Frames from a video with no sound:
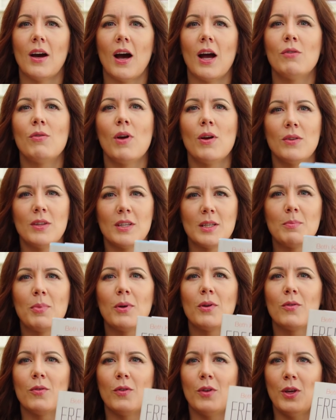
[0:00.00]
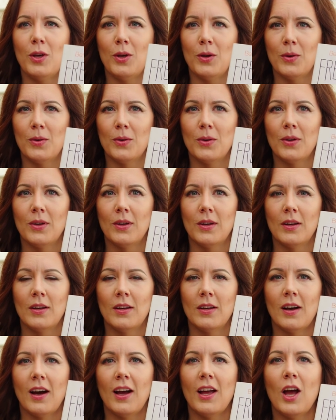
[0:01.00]
I wrote this book for you.
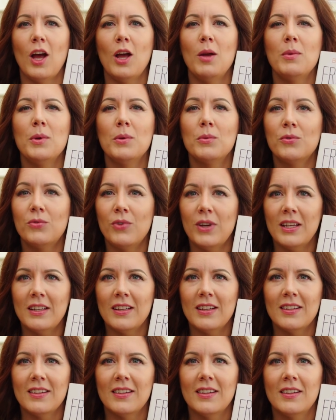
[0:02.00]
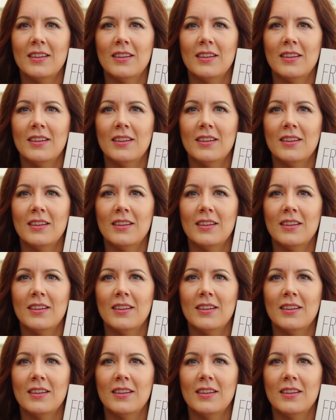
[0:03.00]
I hope you will read it,